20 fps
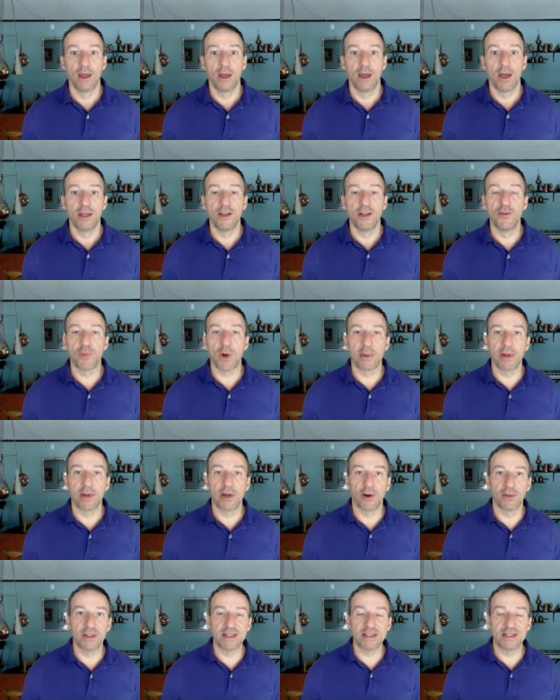You've probably
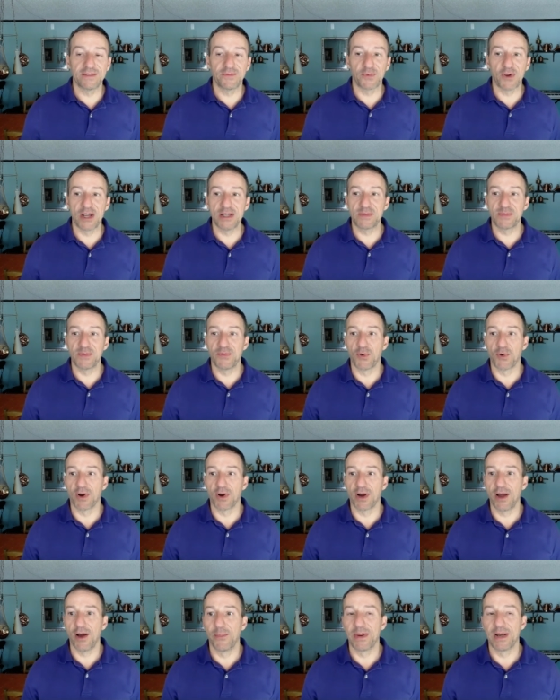heard this phrase before,
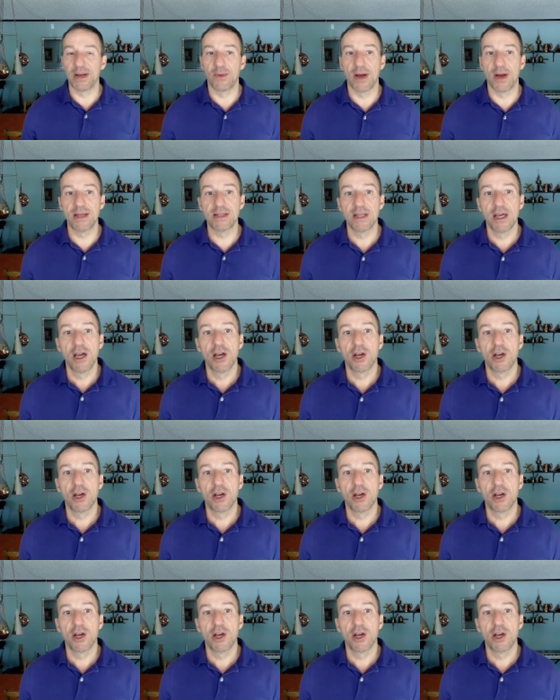I hope anyways.